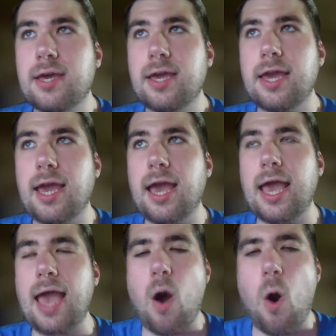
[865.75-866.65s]

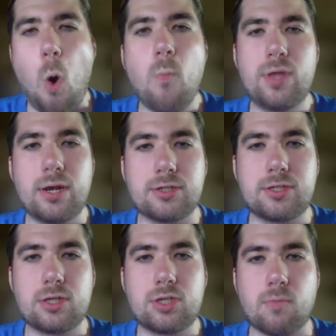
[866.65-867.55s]
I hope
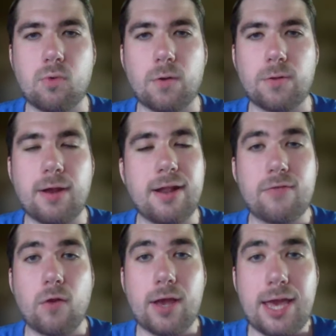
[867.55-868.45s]
there's some growth there. And if
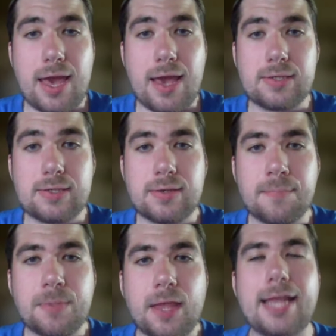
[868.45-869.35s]
there is,
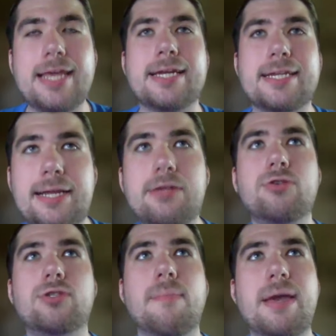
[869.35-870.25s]
and he
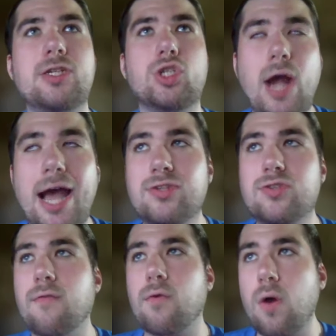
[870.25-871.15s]
continues to make strides
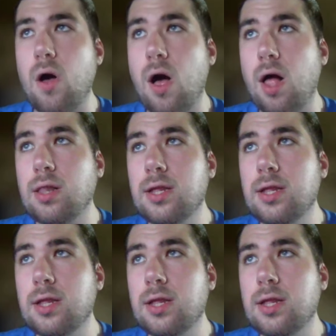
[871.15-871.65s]
overall,